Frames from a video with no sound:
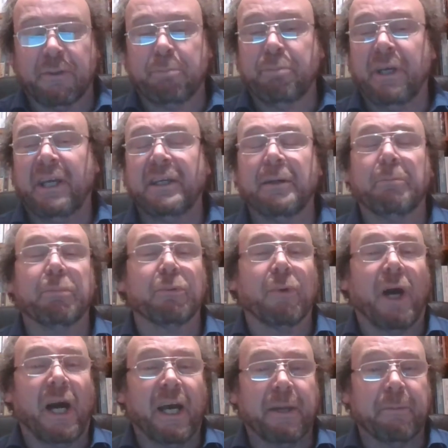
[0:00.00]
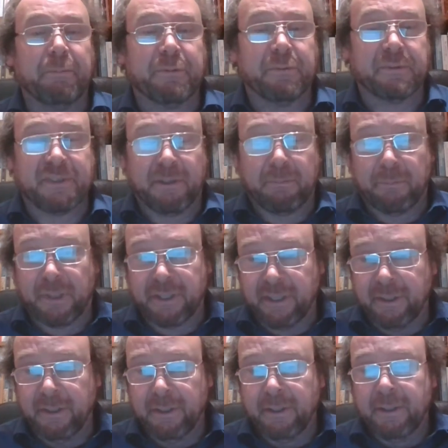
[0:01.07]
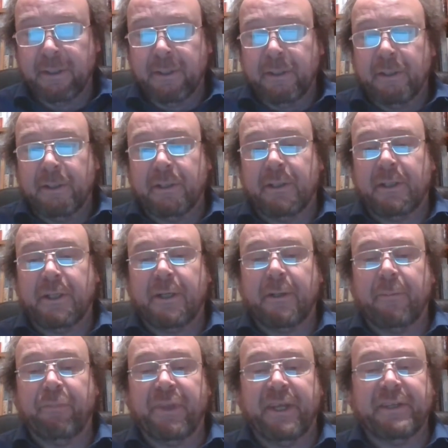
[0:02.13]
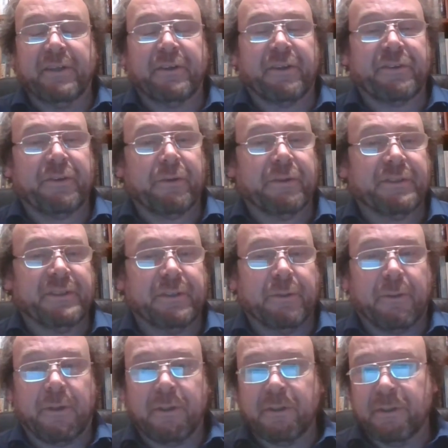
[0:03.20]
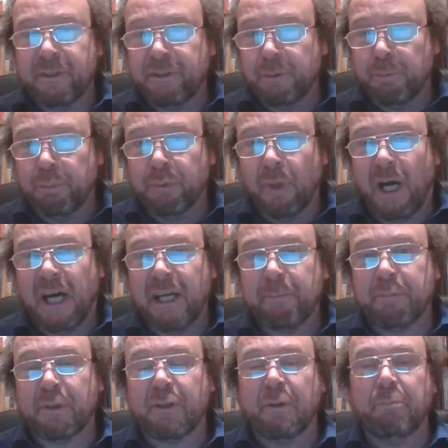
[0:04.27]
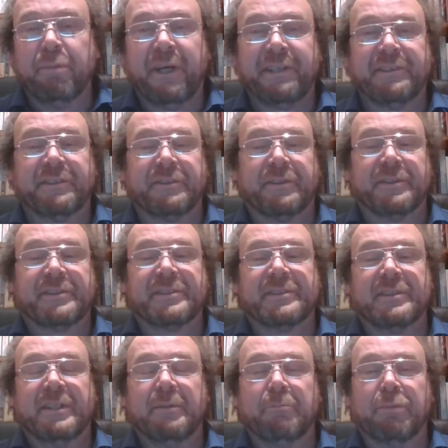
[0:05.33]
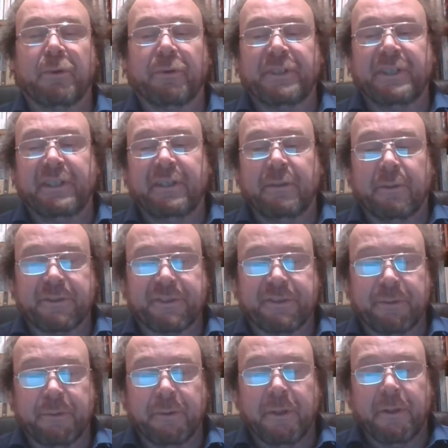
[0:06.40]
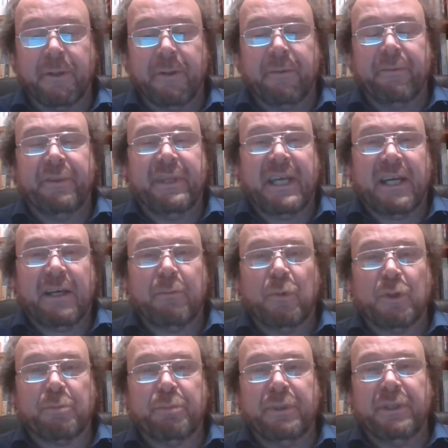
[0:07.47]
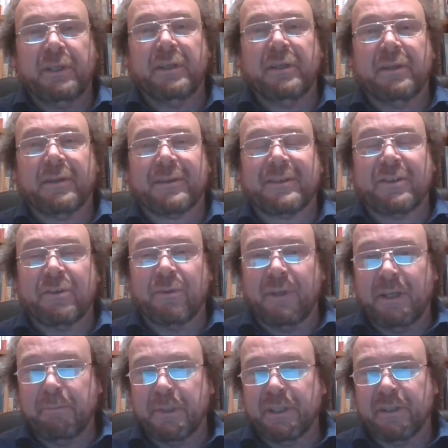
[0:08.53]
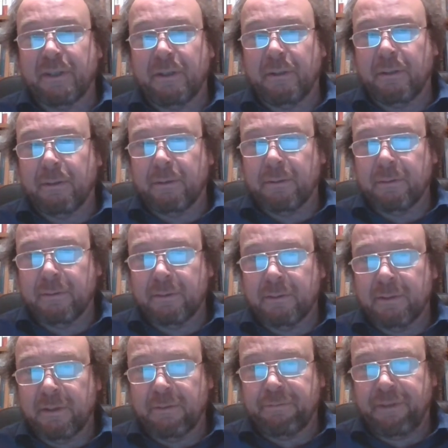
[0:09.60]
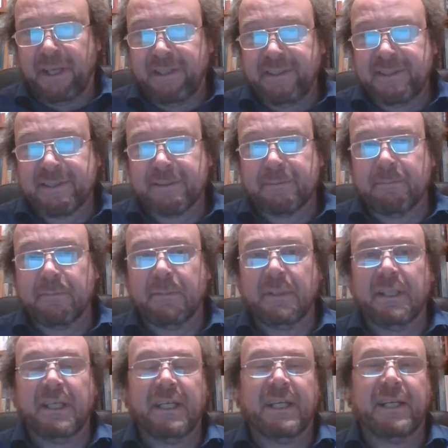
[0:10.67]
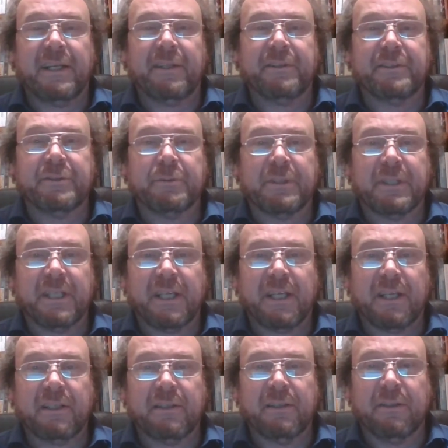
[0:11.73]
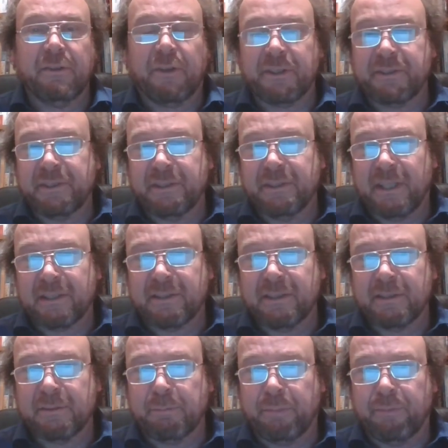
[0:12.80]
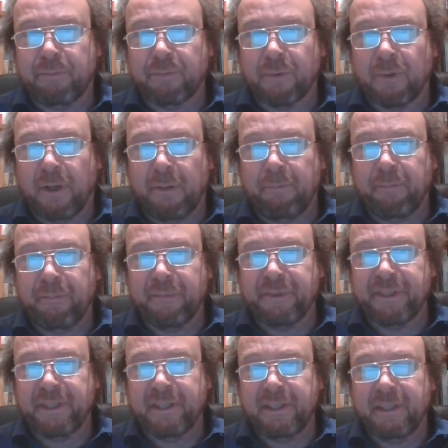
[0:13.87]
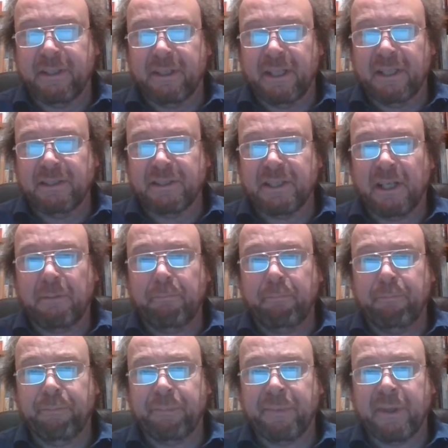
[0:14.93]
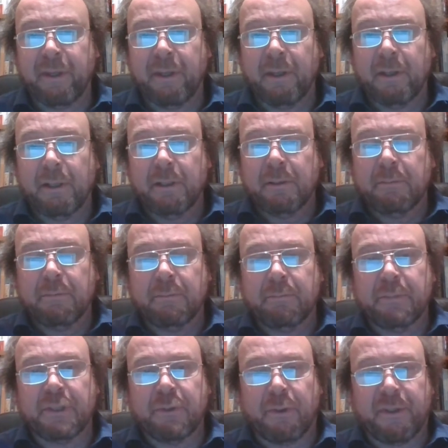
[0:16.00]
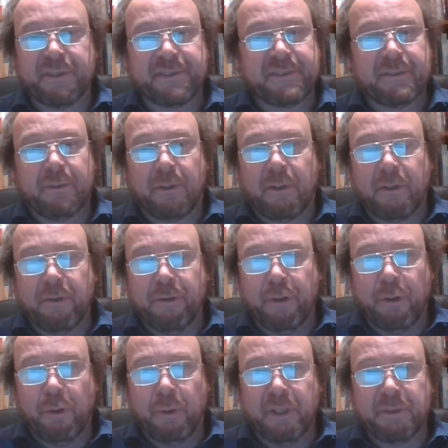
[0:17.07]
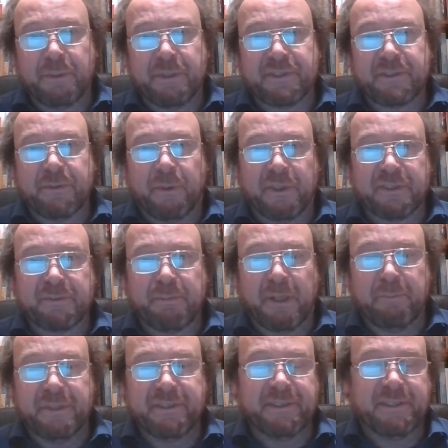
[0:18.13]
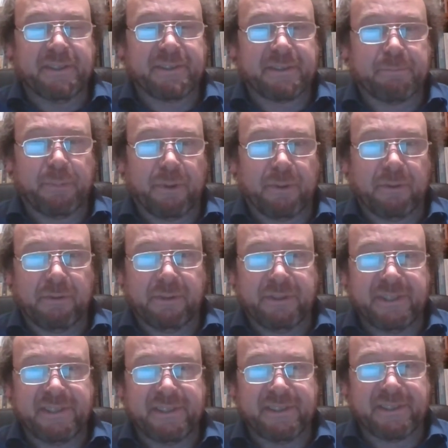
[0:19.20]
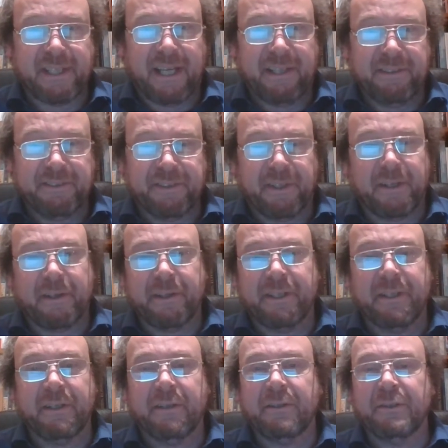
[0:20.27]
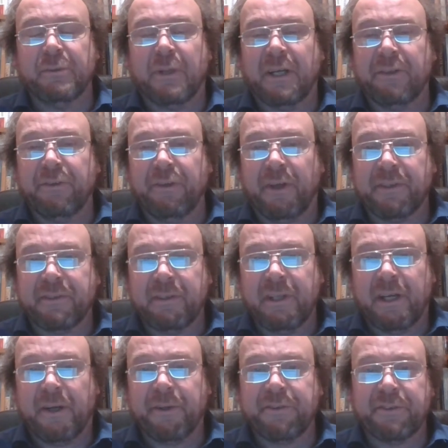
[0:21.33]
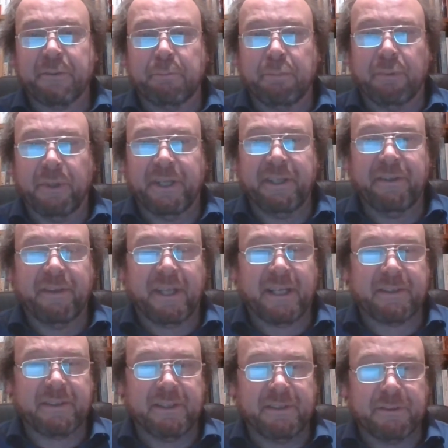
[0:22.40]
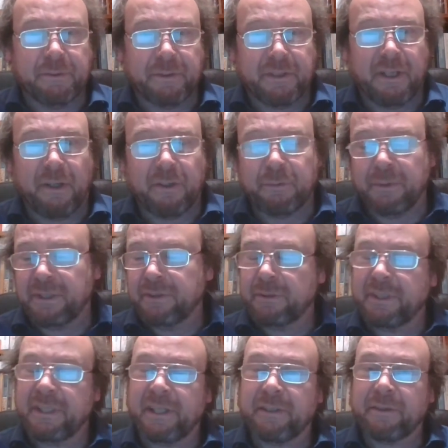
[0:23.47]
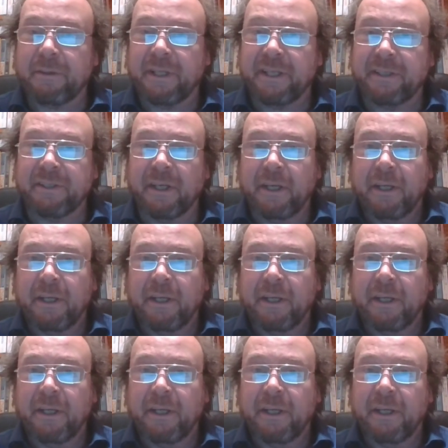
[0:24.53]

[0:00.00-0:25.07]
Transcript: or pay a bribe to somebody in an authority, or you bribe a competitor's employee or so. That would be a criminal offense, and you can not deduct it from the income because although it was caused by business reasons entirely, you are not allowed to bring that into account when you calculate